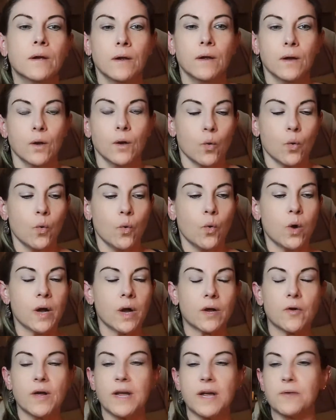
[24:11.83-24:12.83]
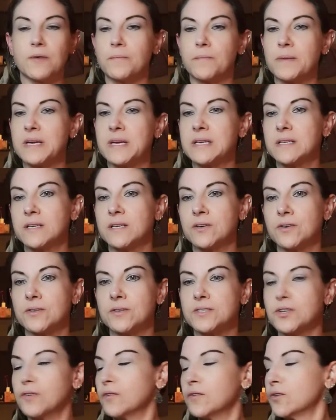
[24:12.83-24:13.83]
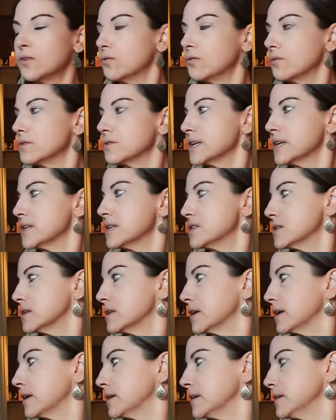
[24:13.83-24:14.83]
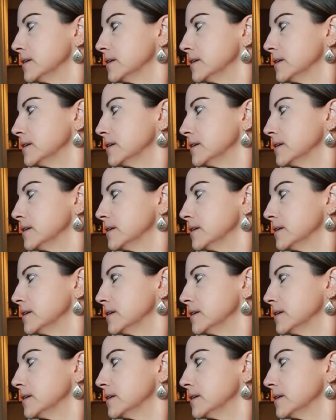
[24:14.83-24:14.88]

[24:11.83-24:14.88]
Ooh, go ahead and repeat your cervical rotation there.